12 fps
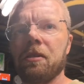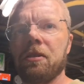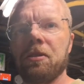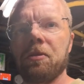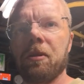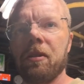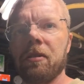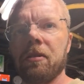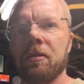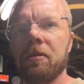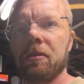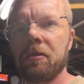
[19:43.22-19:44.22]
2
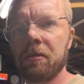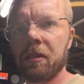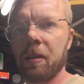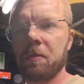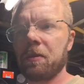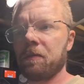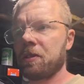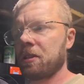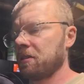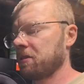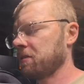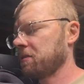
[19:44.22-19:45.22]
other types of
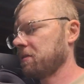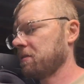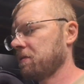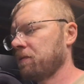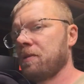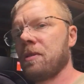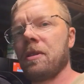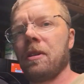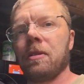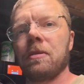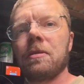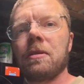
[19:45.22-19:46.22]
cheeses for the
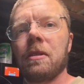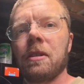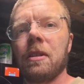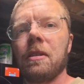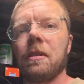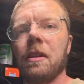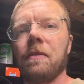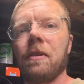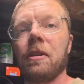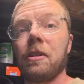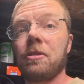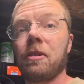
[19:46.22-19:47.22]
dogs to eat. They've
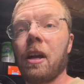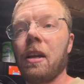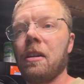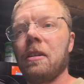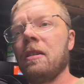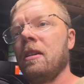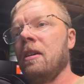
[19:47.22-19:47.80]
already tried it.